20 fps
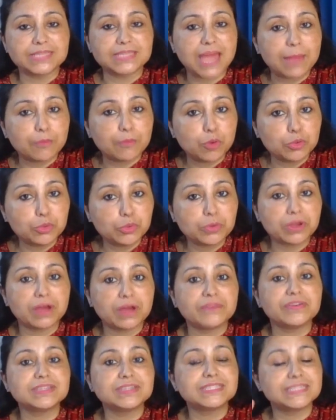I'm going to
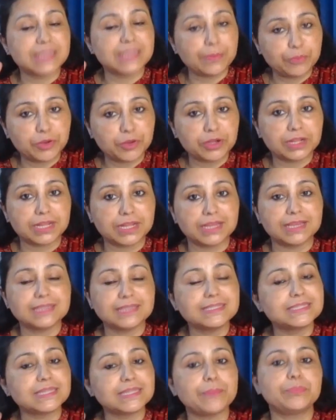cover separately in
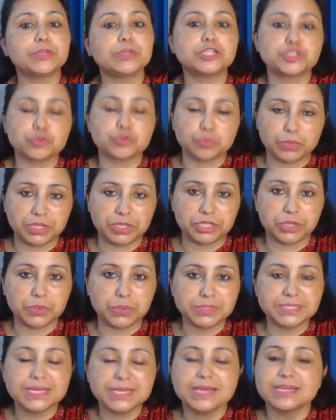separate two
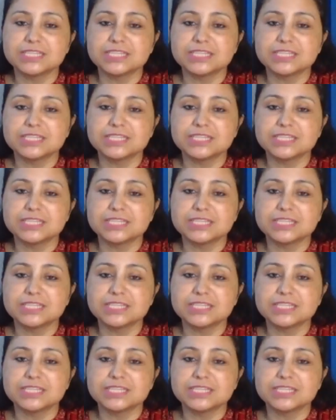videos